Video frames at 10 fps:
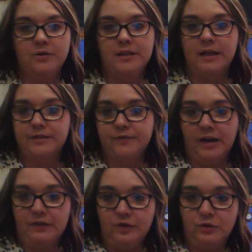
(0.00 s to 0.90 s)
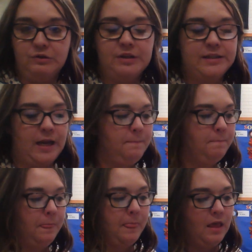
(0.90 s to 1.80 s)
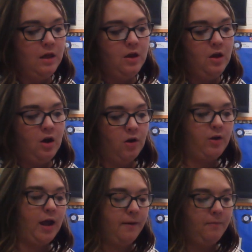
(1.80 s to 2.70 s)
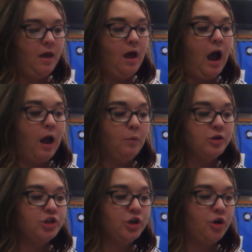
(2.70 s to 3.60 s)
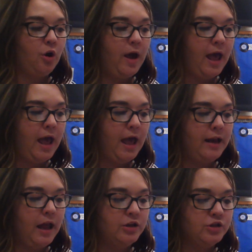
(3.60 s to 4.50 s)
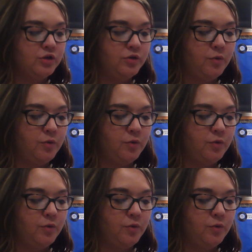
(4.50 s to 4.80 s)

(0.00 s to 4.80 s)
and that's fine if you do the same. Okay, I want you to go ahead and do the